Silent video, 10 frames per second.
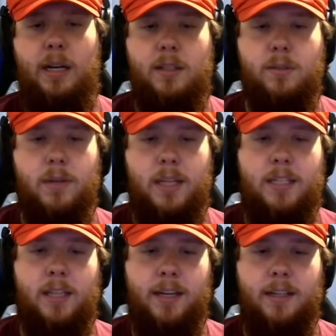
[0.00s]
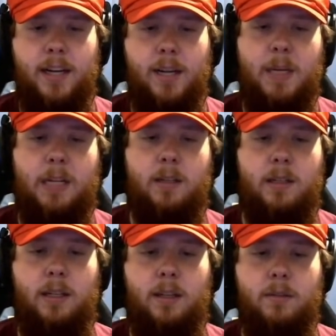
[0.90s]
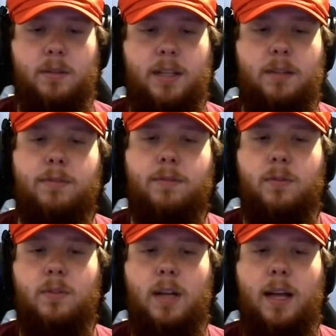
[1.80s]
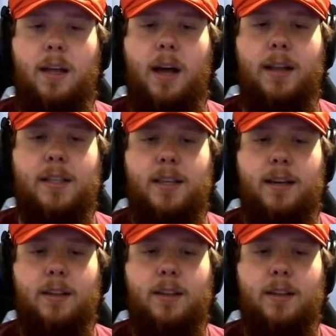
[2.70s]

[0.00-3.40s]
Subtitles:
It's really tight timing. Honestly,